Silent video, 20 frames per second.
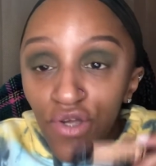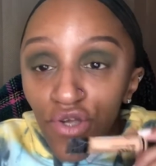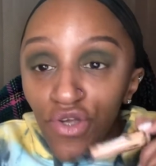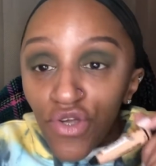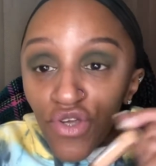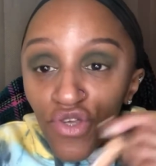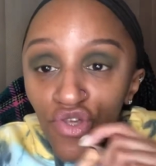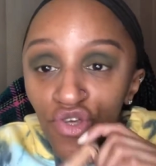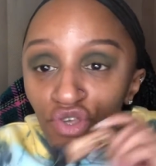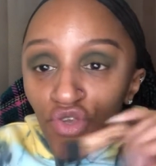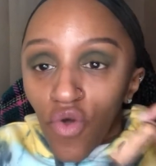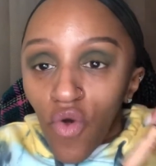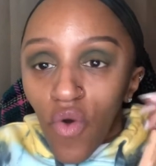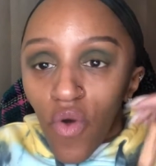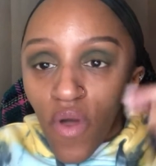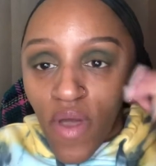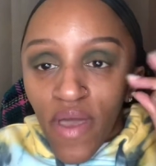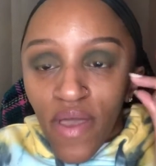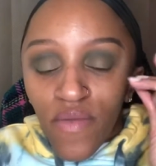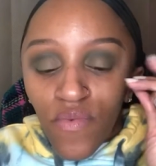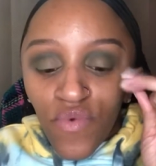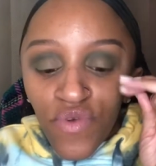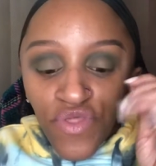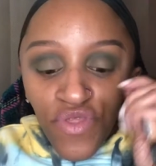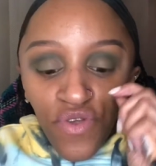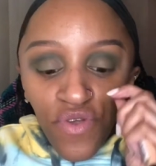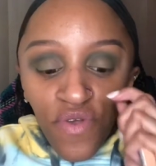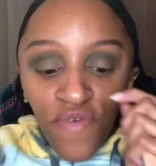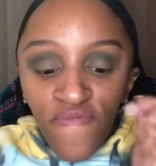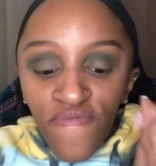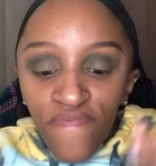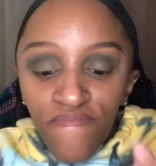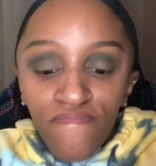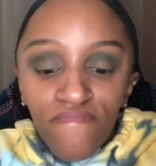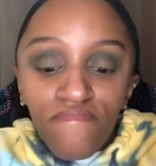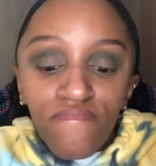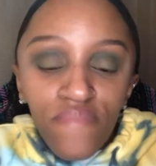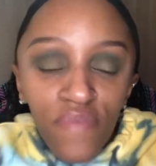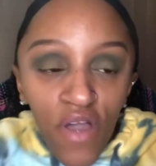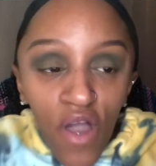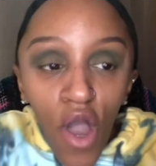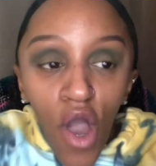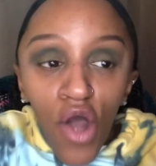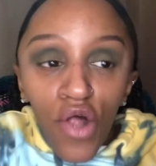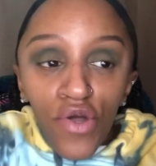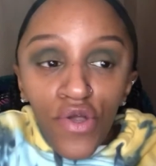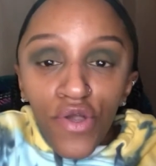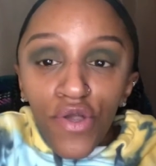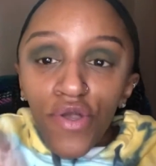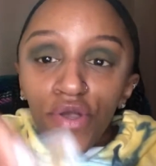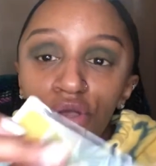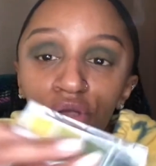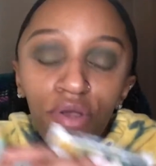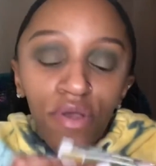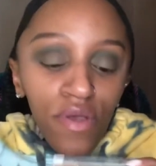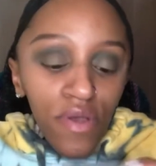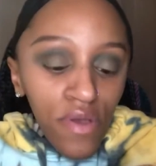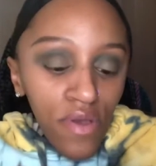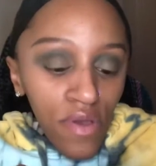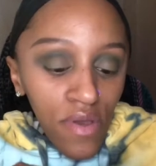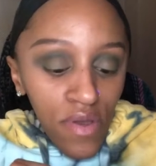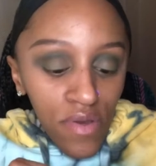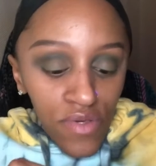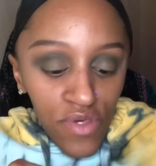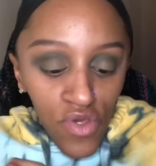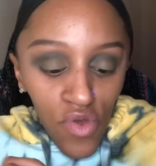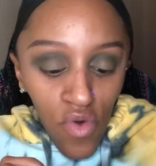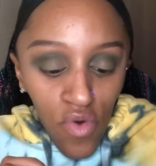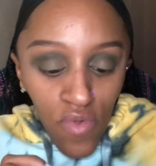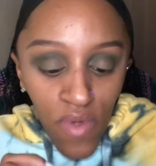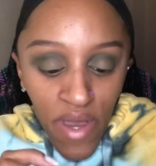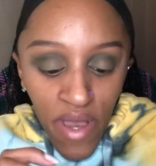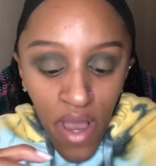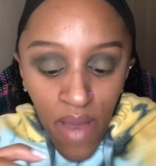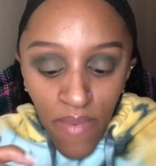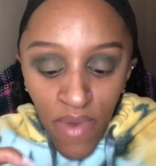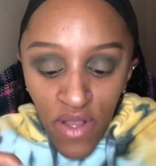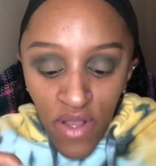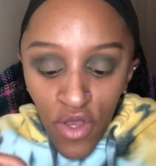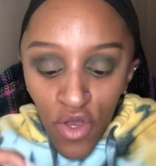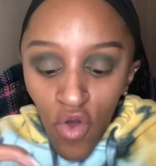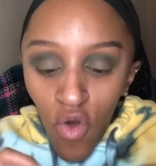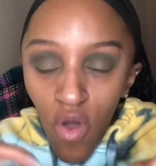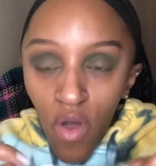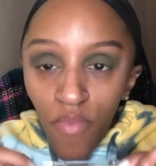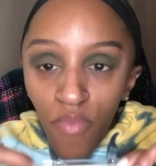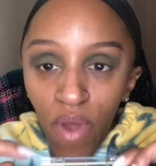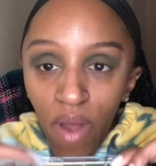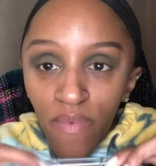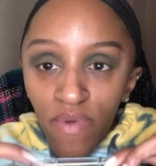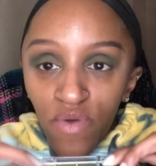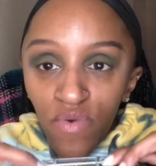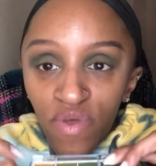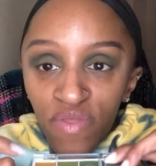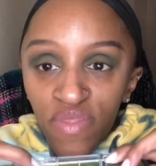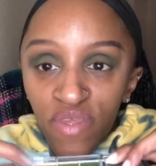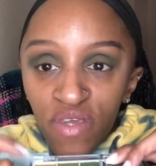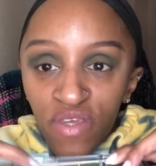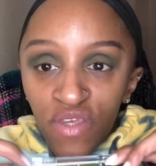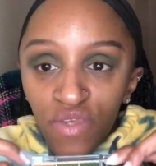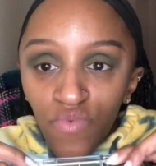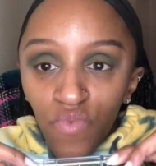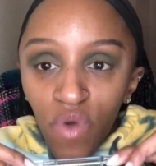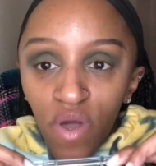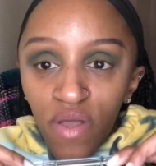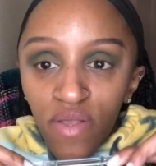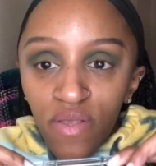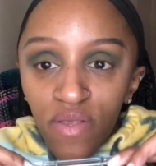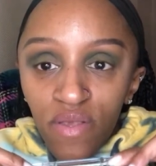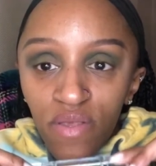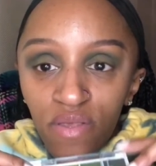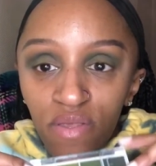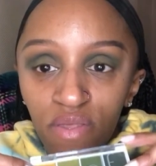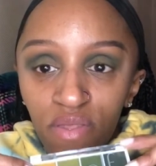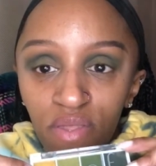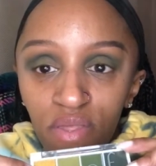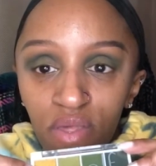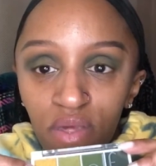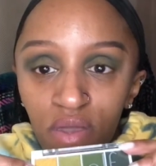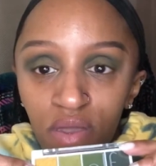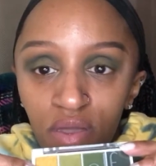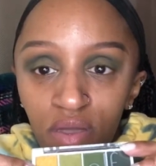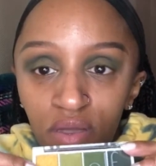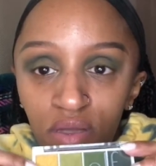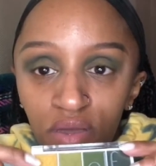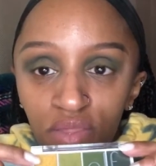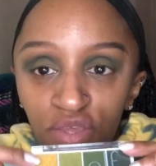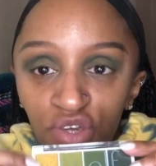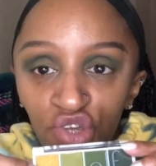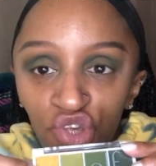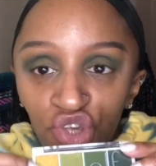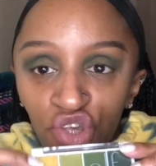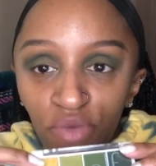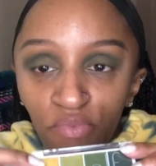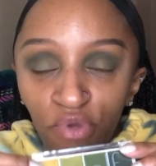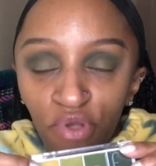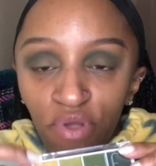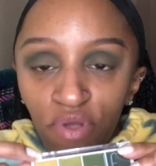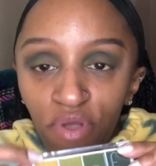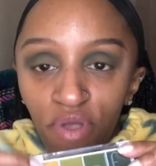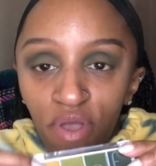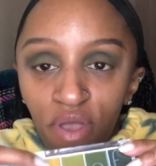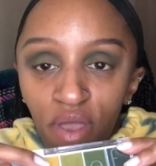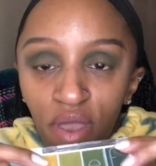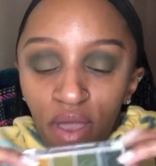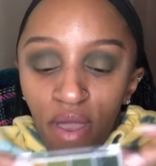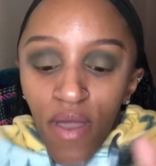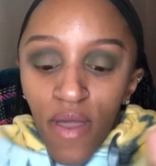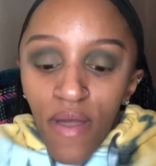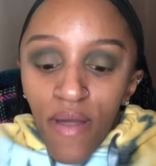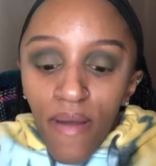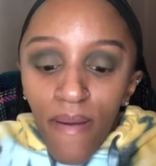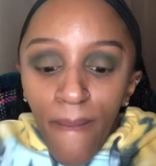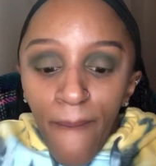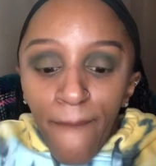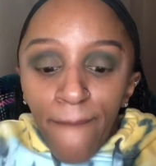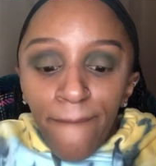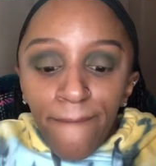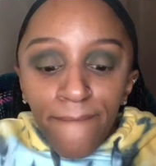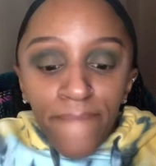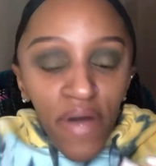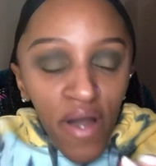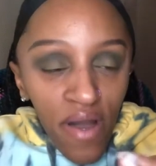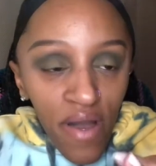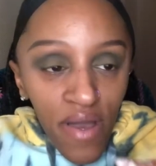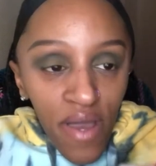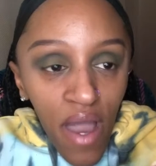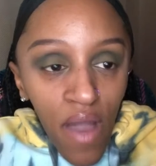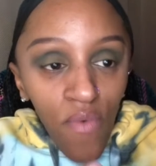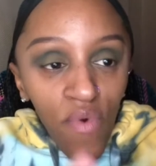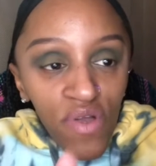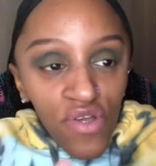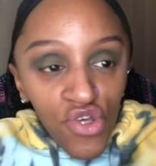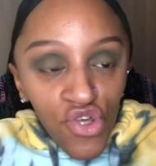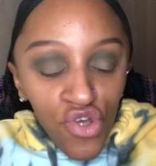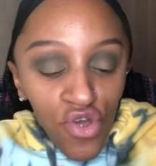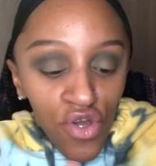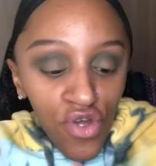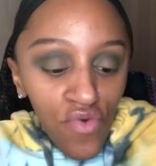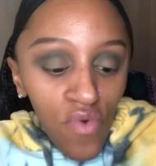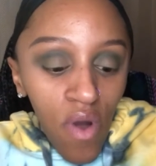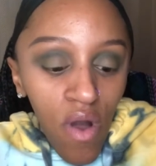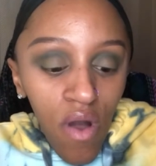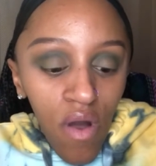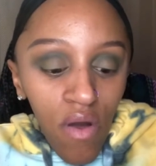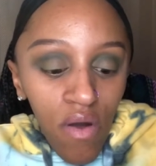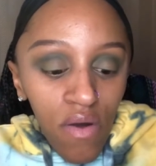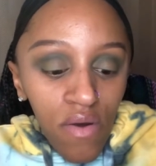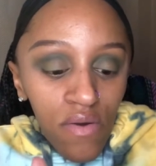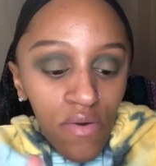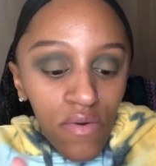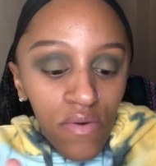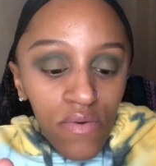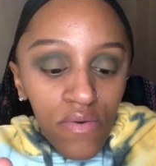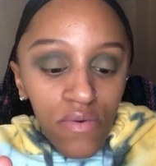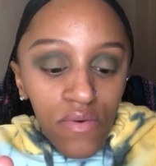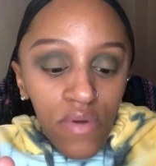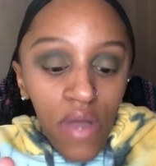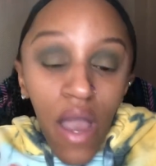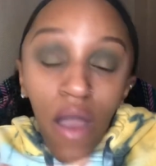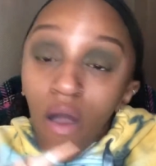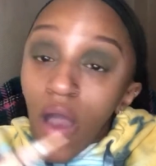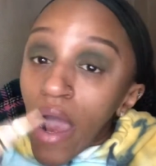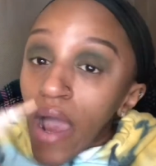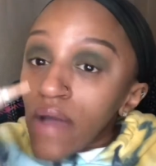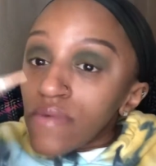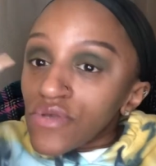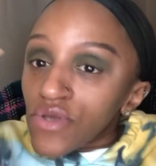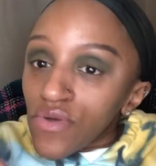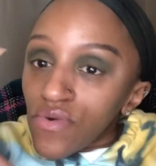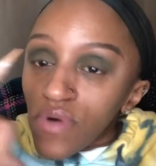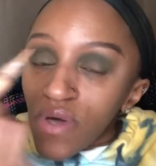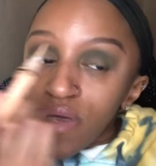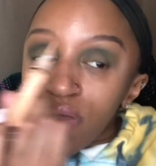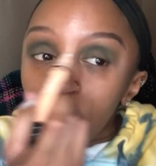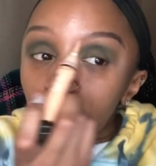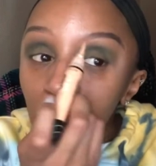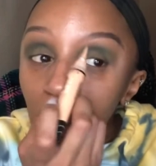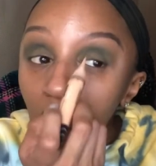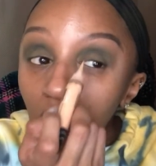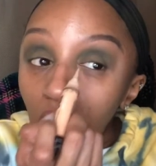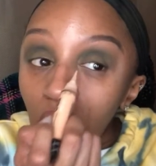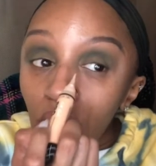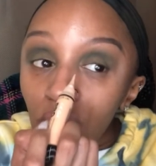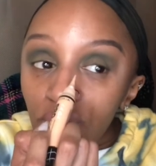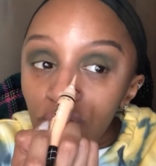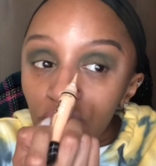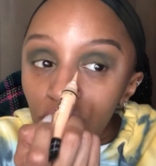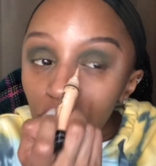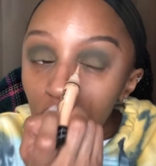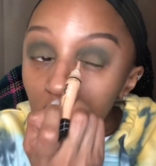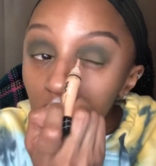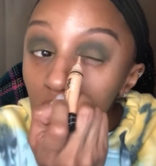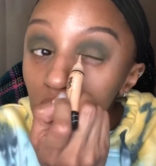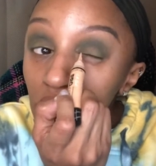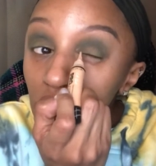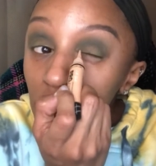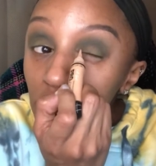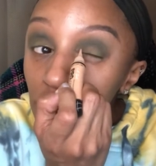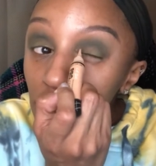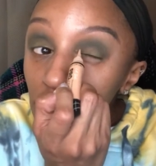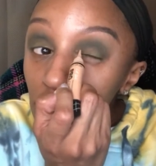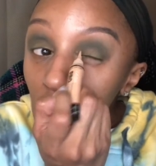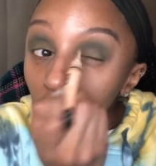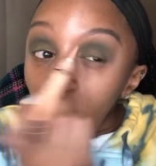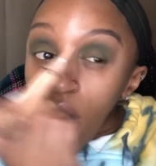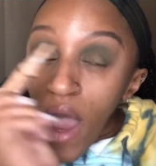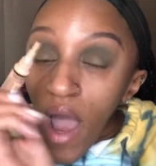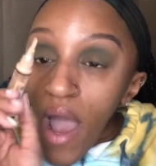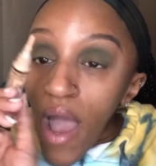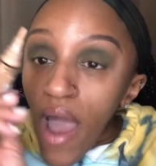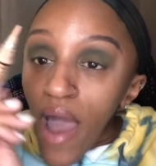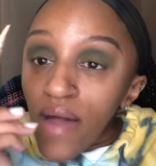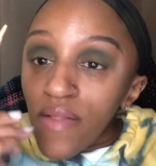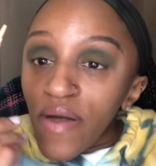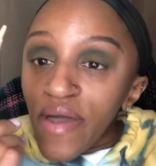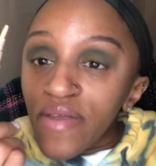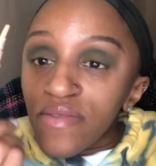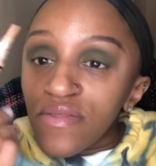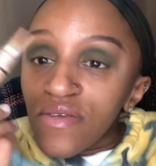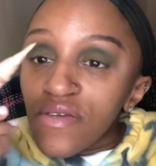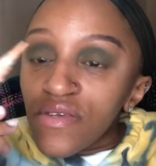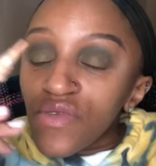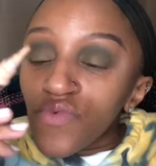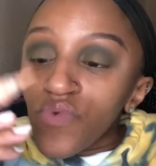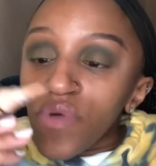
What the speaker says: You can just go in with your color. So like I'm gonna go in probably with this one, this shimmer, but I want to show you all how I do it, how I would do it. So I like this.